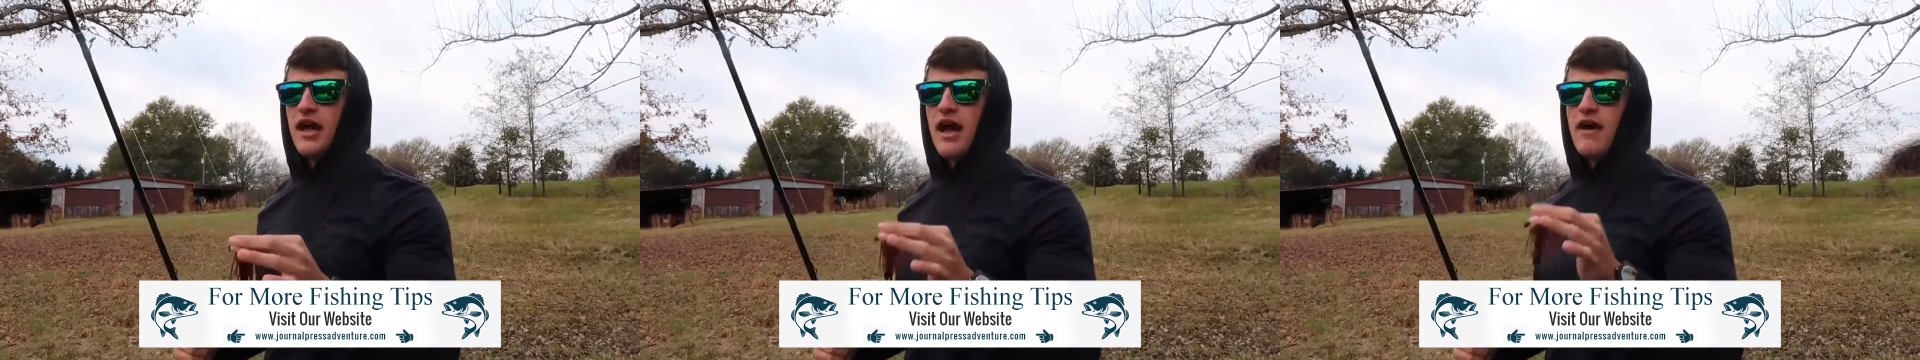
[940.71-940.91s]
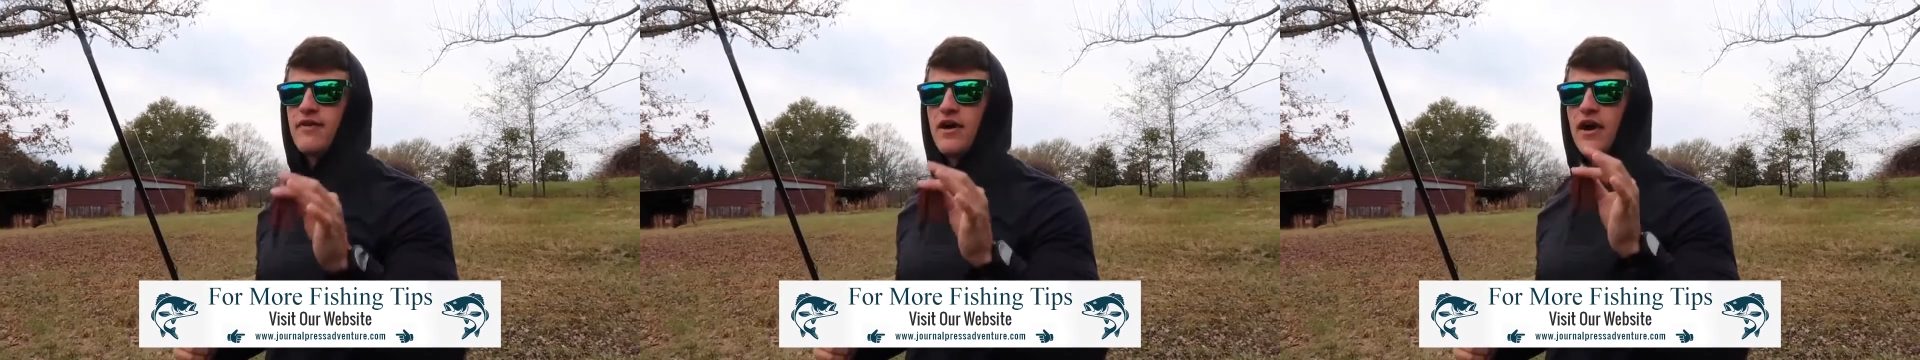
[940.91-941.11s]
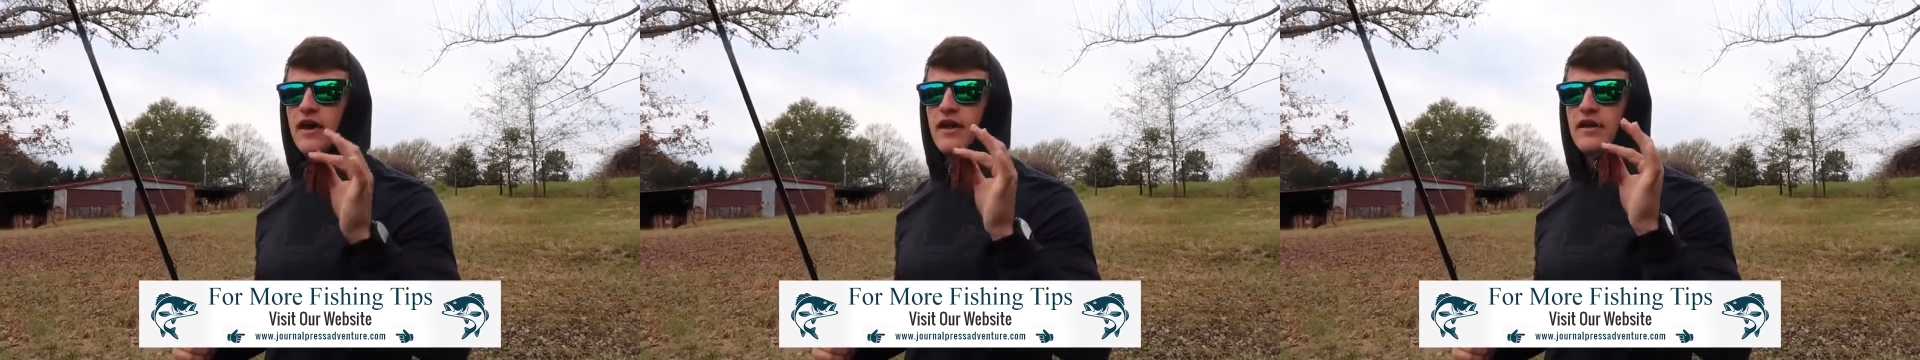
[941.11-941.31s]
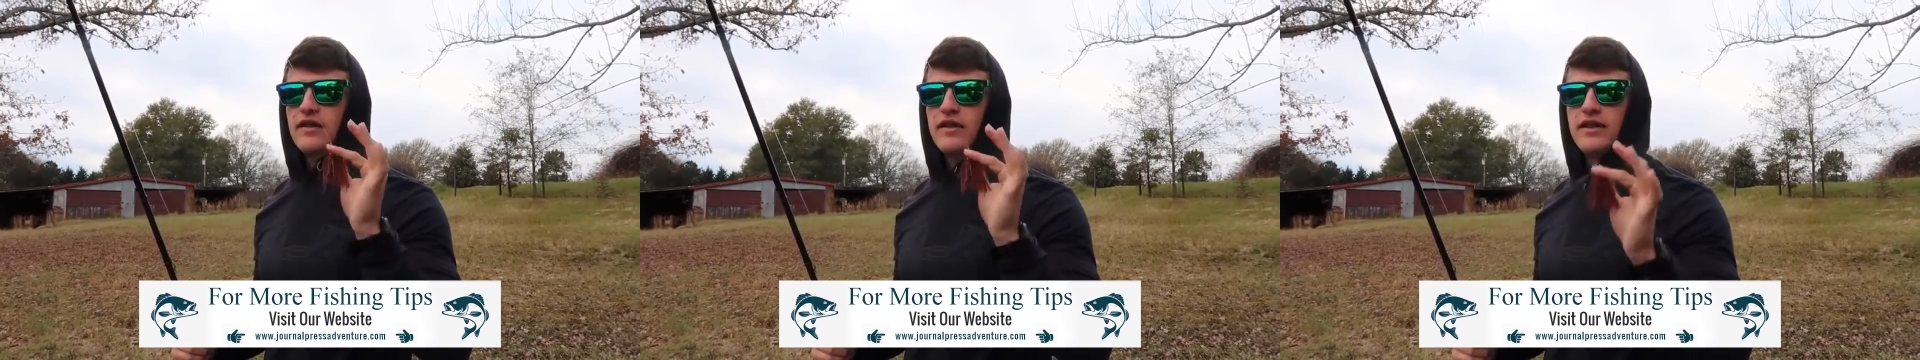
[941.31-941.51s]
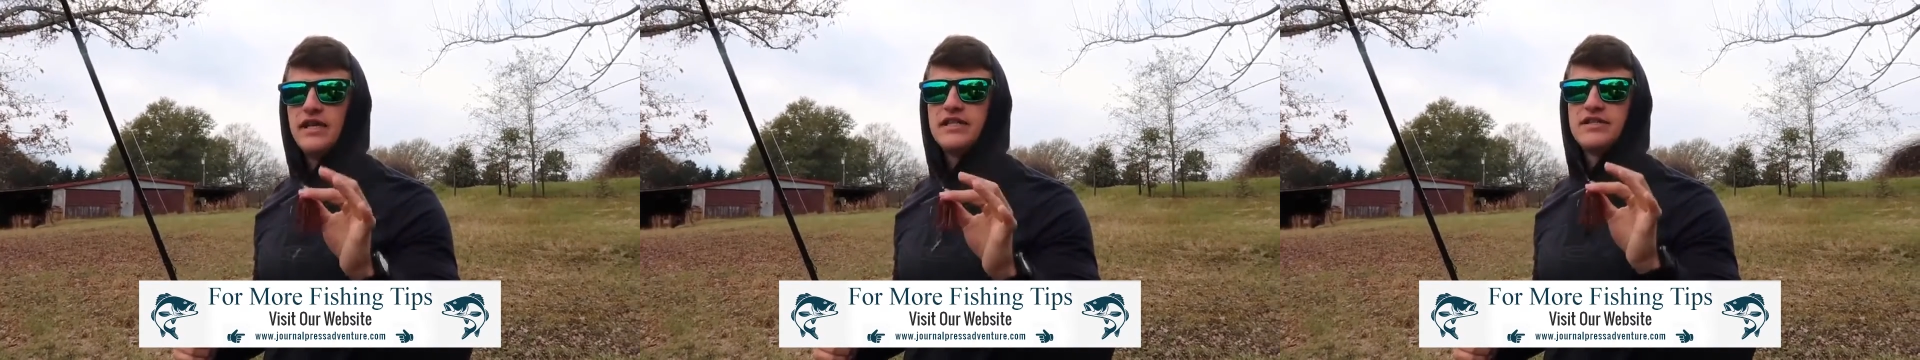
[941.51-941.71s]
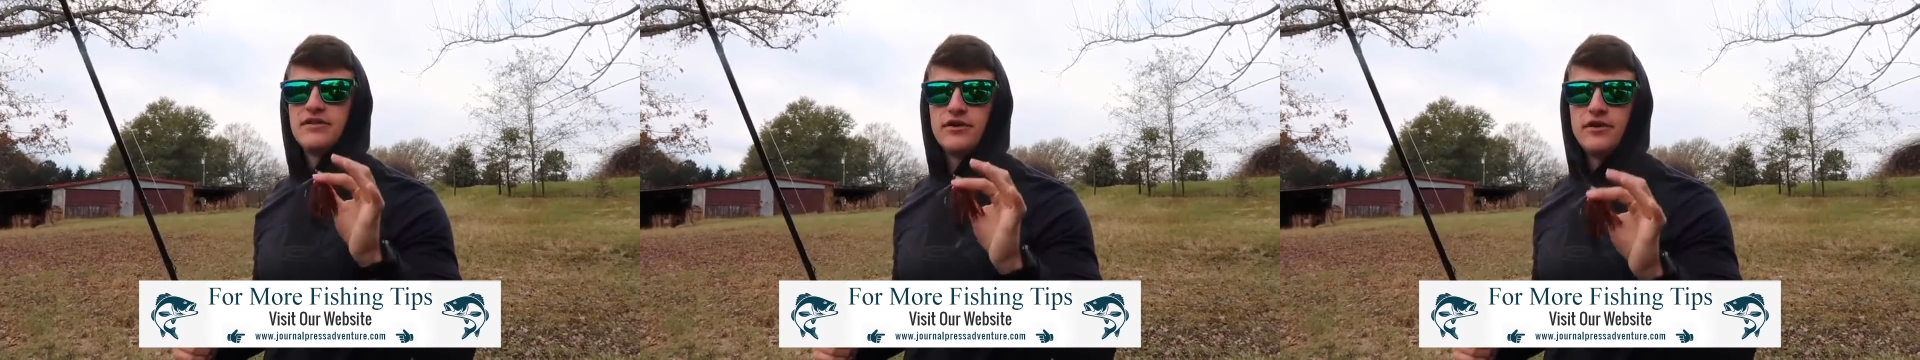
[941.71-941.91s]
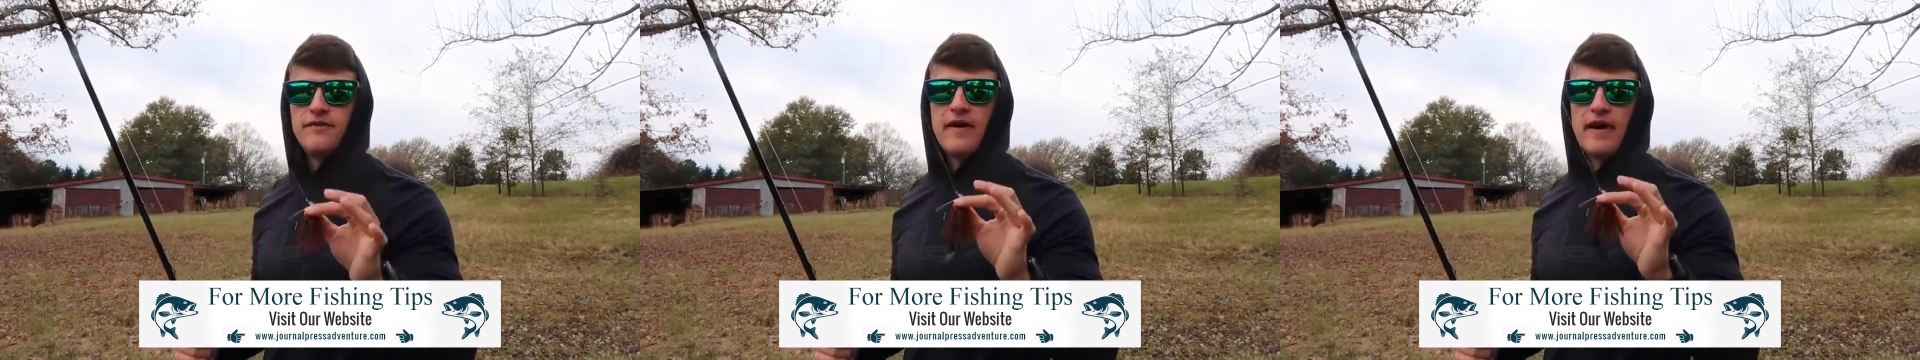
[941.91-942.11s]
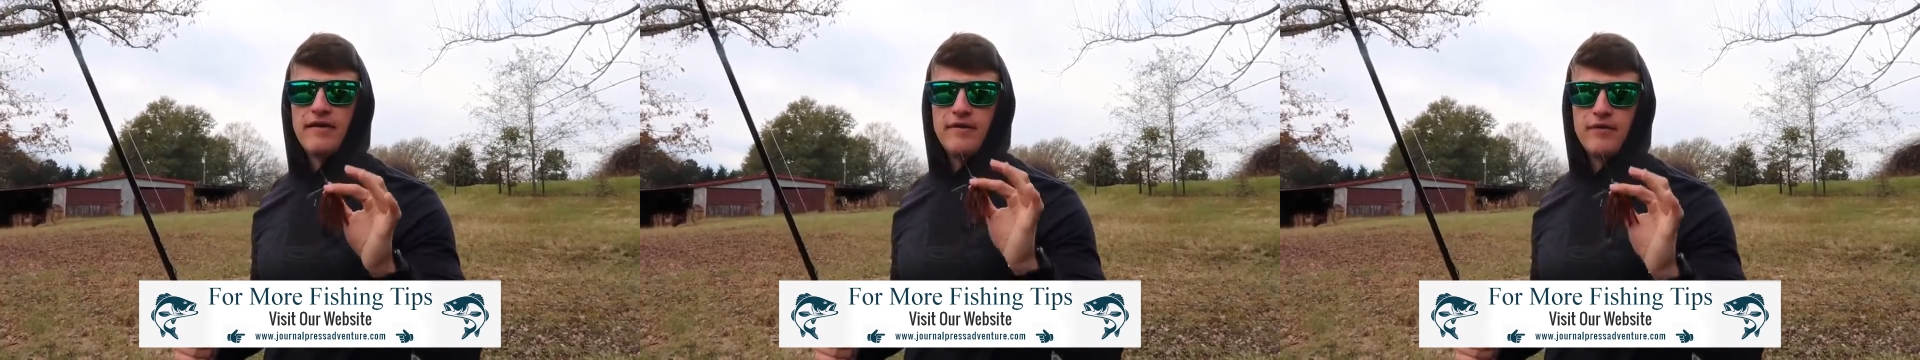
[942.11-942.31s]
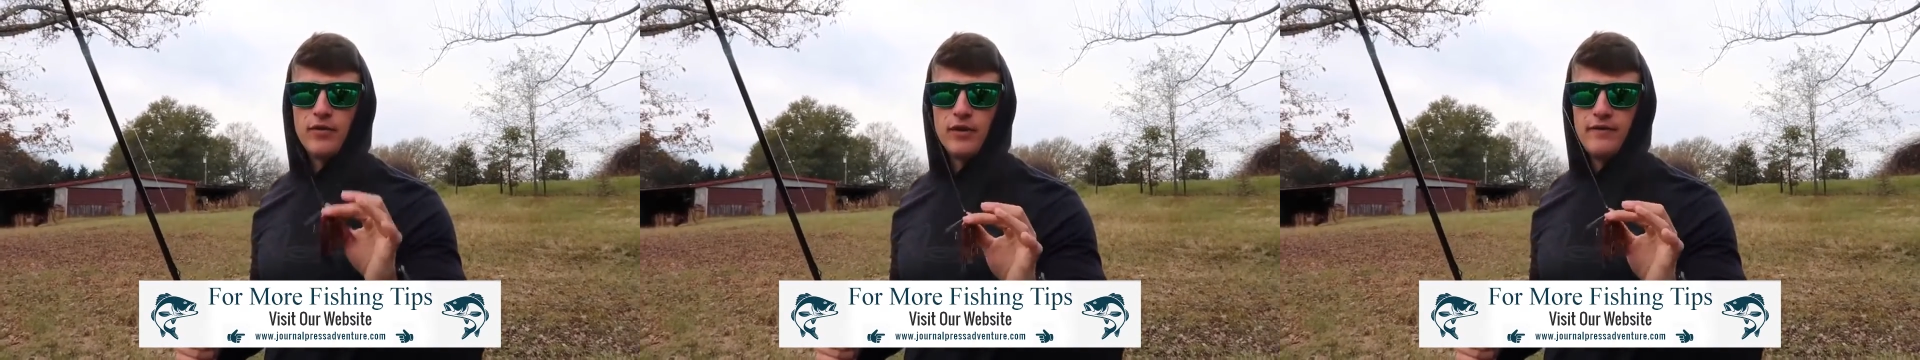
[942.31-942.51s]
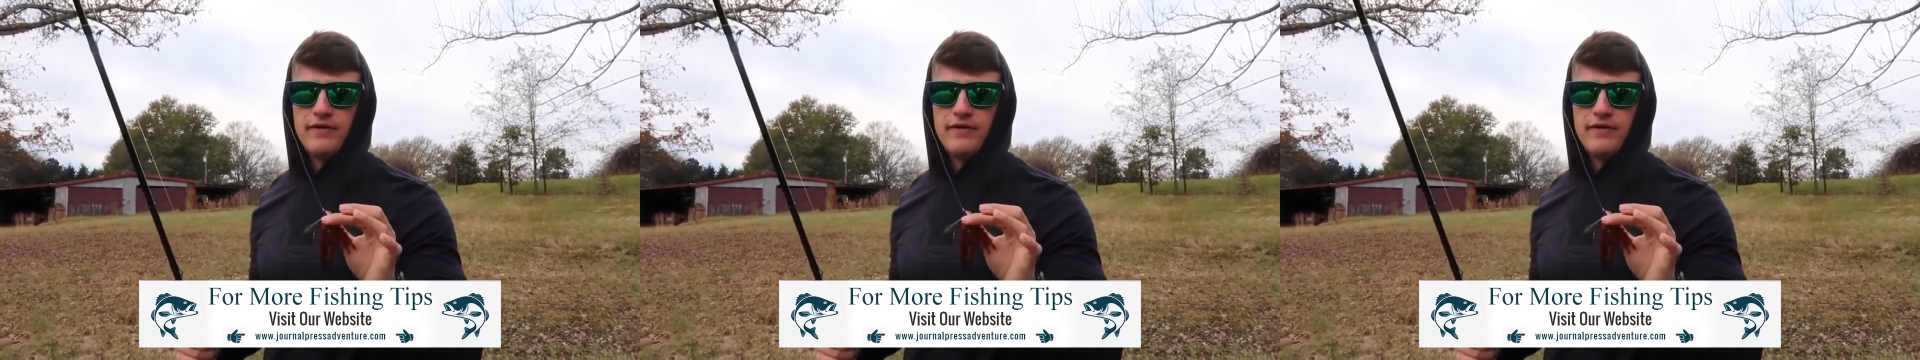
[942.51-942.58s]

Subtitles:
I've caught at least 35 to 40